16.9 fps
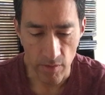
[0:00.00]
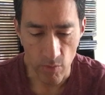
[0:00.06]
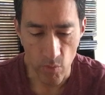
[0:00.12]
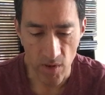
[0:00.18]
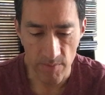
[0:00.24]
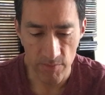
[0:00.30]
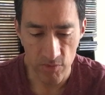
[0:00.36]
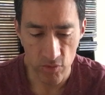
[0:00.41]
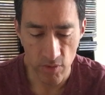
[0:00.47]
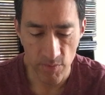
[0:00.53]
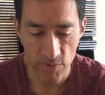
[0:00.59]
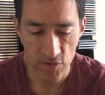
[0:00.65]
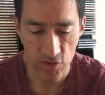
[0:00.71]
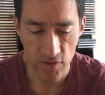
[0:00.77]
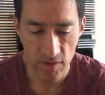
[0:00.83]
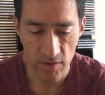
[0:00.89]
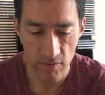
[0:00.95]
Welcome to the
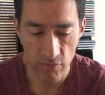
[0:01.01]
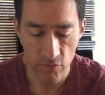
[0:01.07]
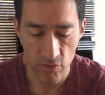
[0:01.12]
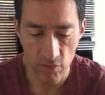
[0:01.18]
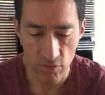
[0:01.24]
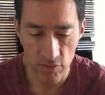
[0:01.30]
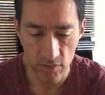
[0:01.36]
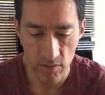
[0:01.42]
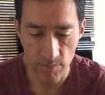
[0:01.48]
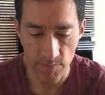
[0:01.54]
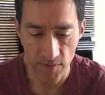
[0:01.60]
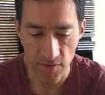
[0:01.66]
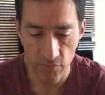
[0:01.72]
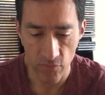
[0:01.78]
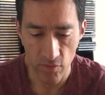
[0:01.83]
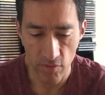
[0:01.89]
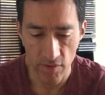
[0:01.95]
Machine, of course,
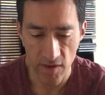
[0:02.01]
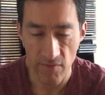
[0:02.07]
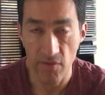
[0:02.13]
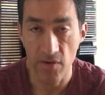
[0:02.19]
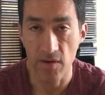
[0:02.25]
Pink Floyd,